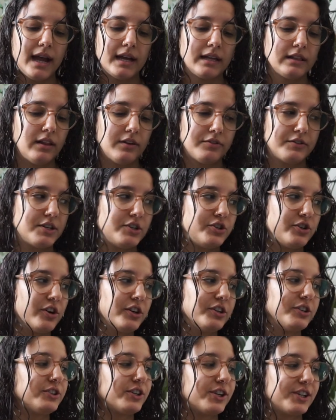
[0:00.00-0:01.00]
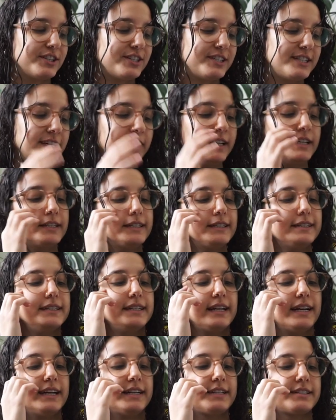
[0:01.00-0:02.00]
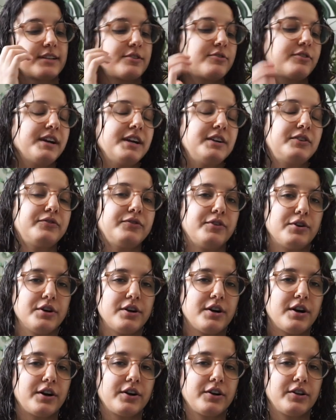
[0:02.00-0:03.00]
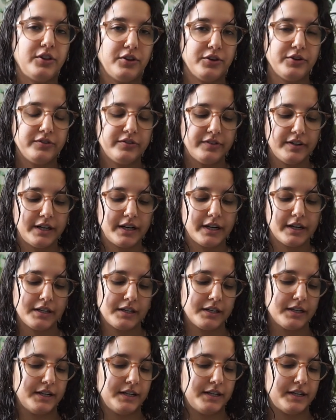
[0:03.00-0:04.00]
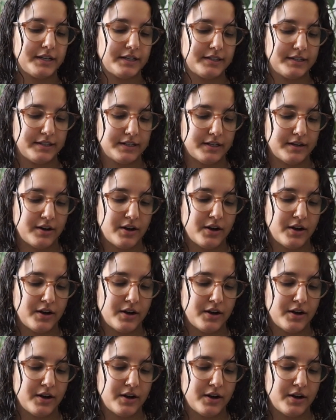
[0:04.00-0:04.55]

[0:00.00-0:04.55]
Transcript: love this yarn. You're gonna see it's great for clothing. It's